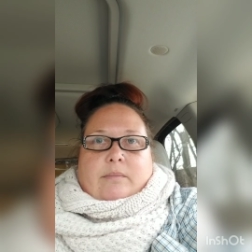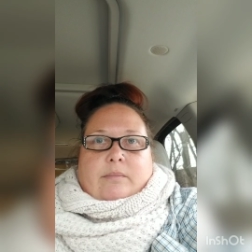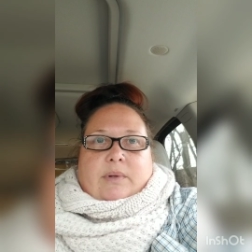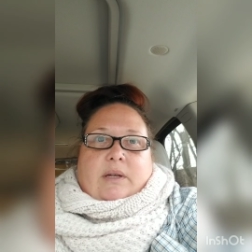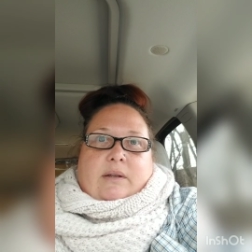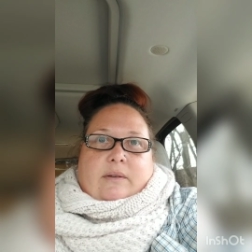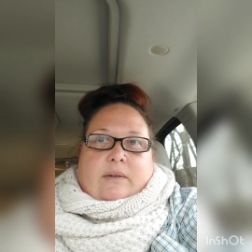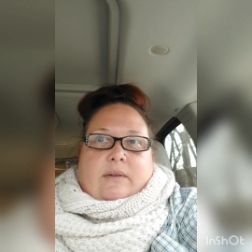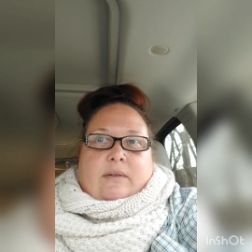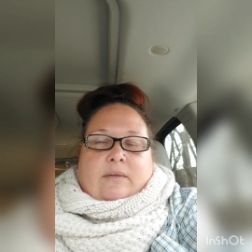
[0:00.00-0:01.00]

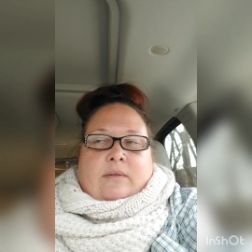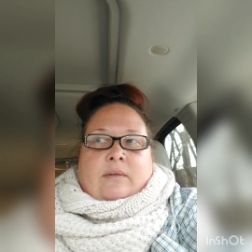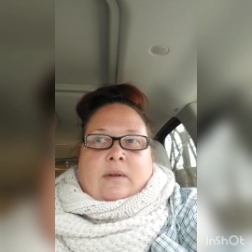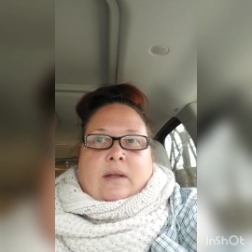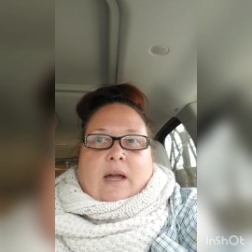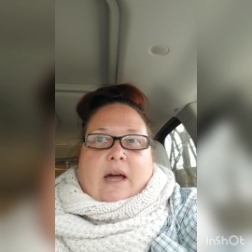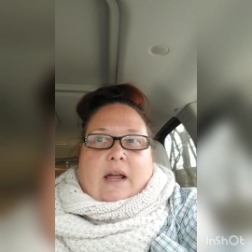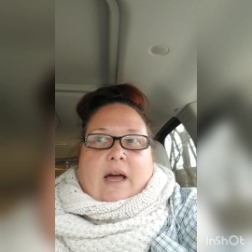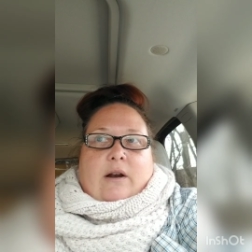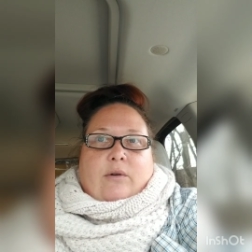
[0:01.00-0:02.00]
because
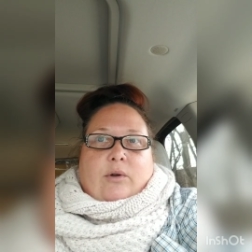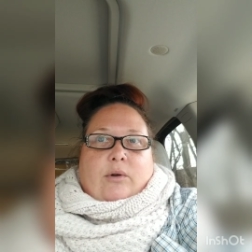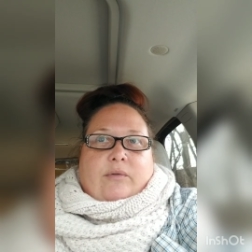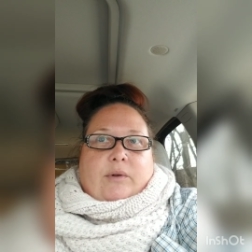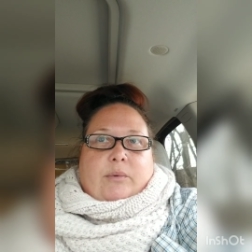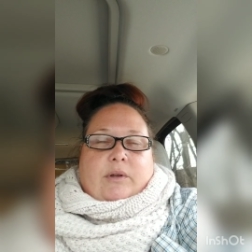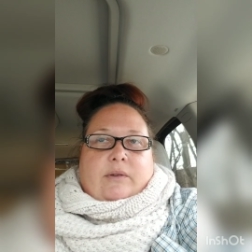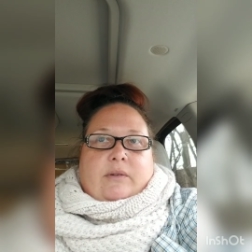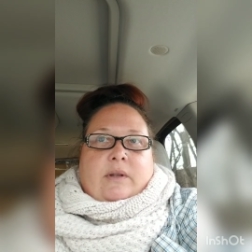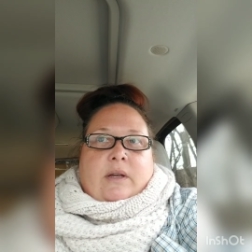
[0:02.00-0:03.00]
I don't know if it
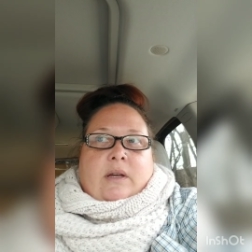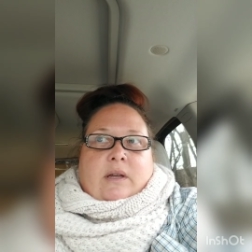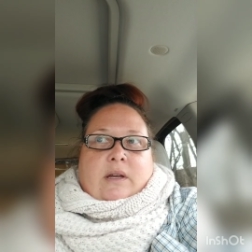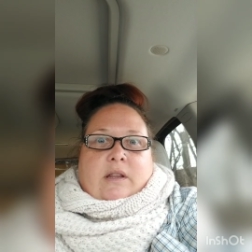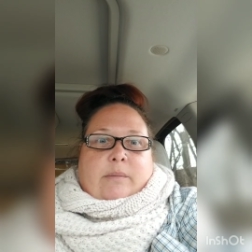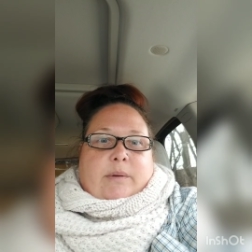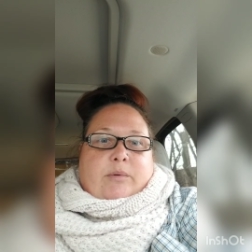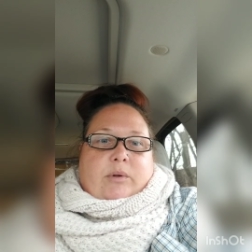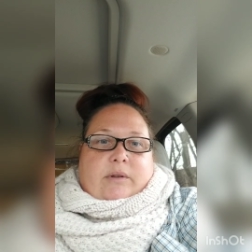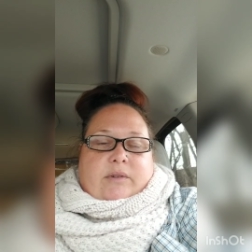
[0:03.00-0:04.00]
was the people
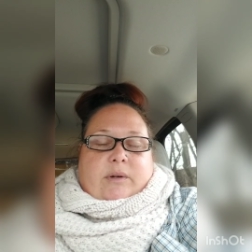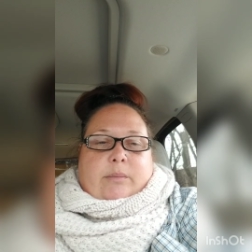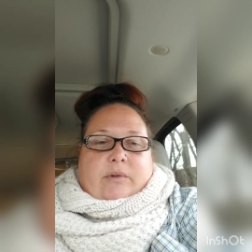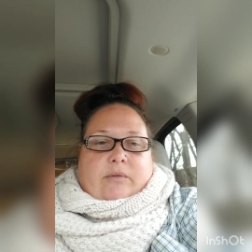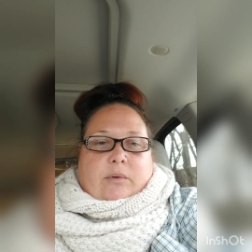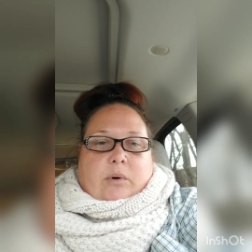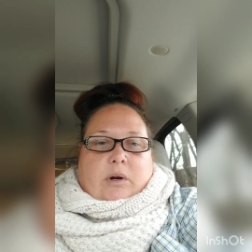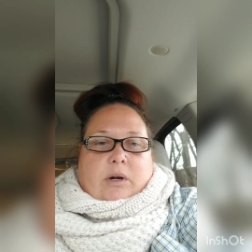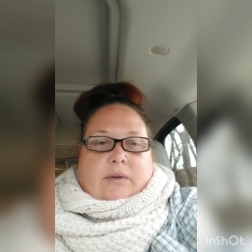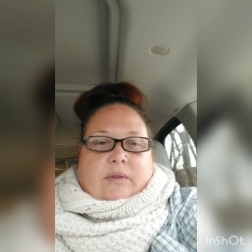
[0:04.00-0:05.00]
who lived here
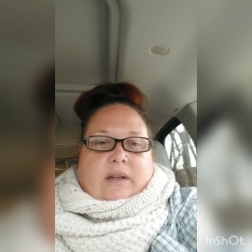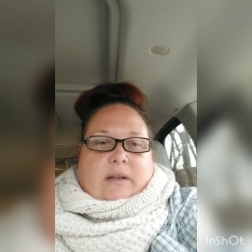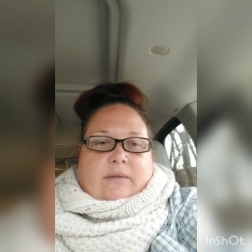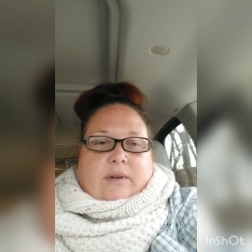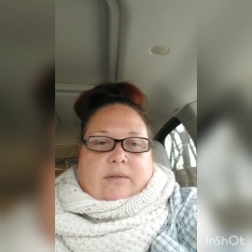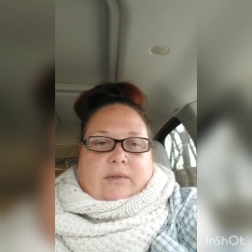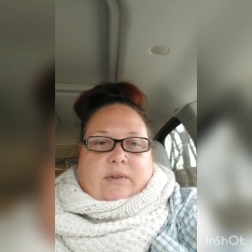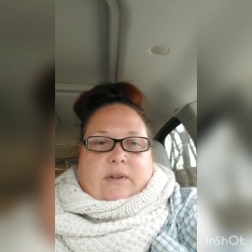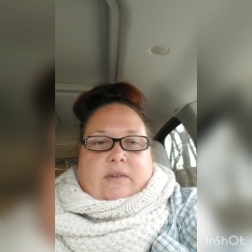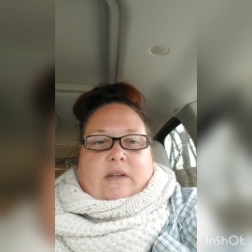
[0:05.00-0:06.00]
before. They'd lived here for
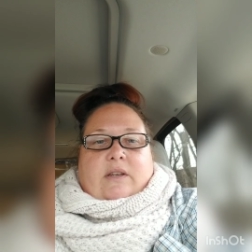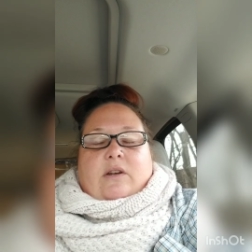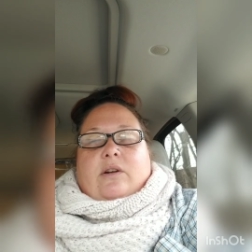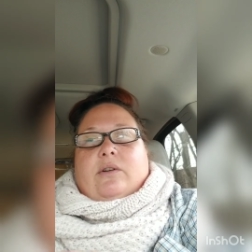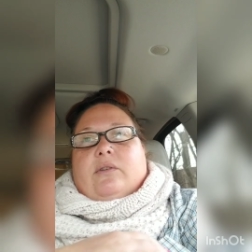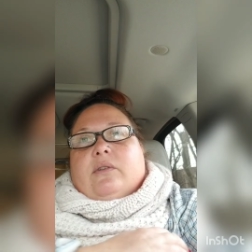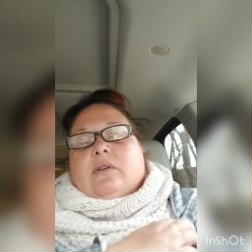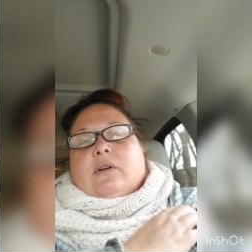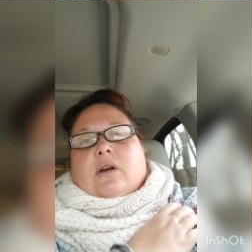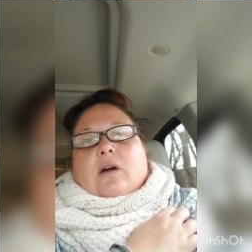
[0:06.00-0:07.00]
16 years,
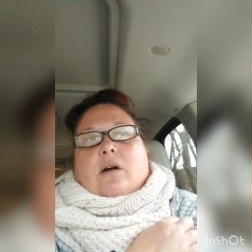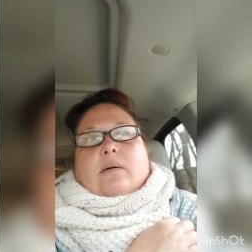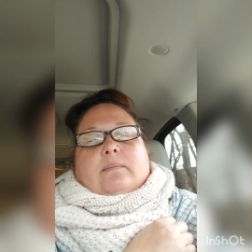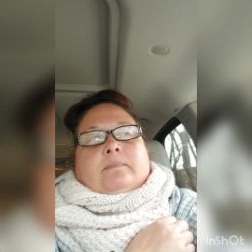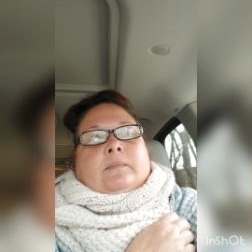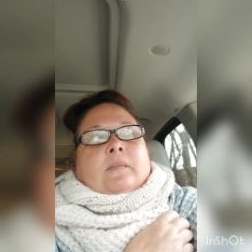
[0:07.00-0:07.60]
and